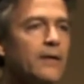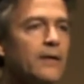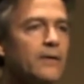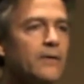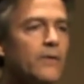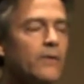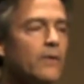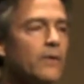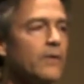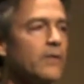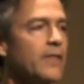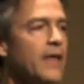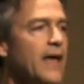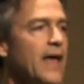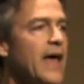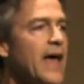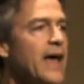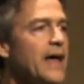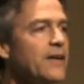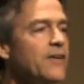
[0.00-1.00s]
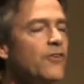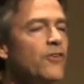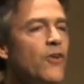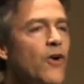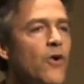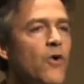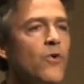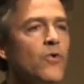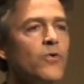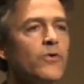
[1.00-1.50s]
You know, they had
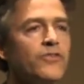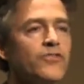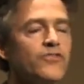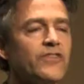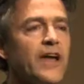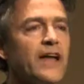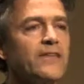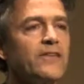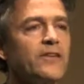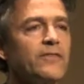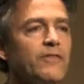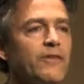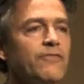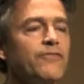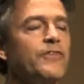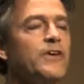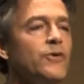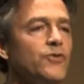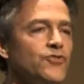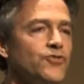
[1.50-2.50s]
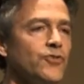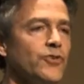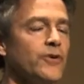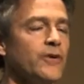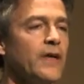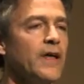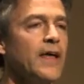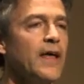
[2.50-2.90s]
no sense of the future.